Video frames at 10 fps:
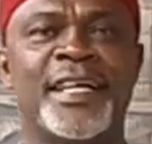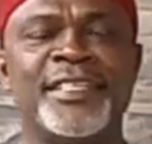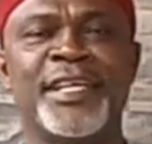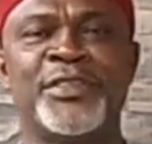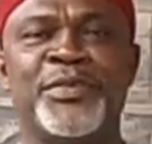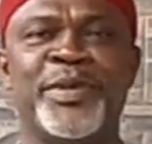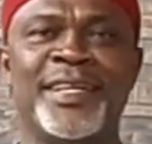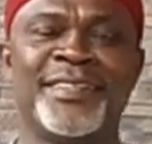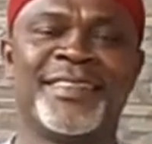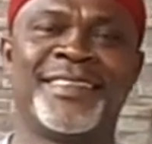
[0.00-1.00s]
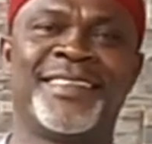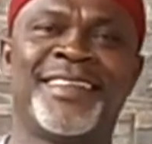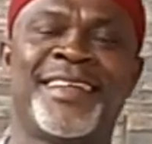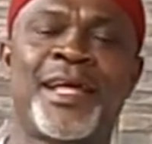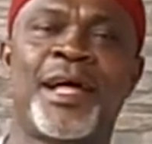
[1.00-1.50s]
and gentlemen,
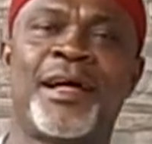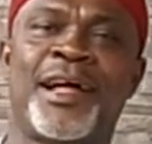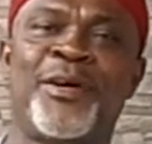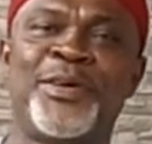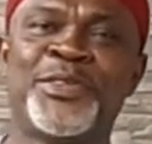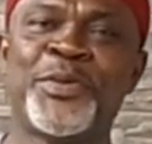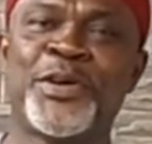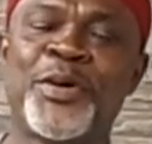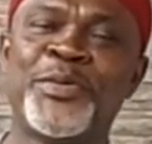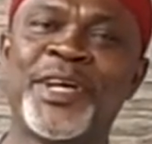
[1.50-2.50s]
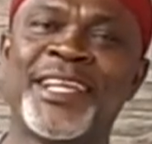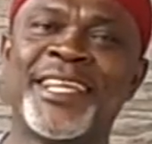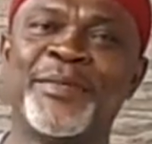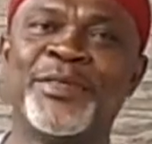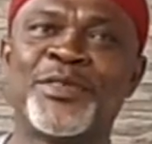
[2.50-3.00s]
I want to welcome you
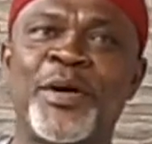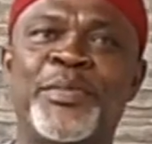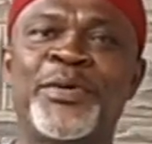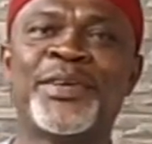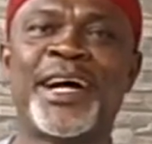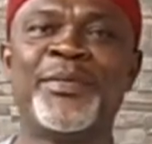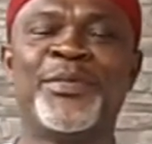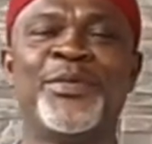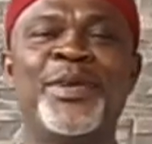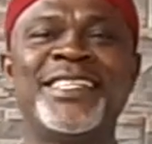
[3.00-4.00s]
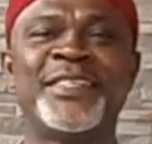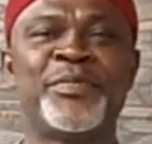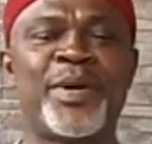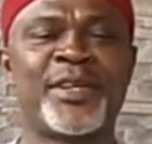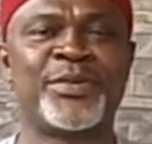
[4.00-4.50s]
again to our program Nni Bu
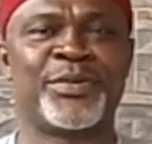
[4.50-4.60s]
Eze.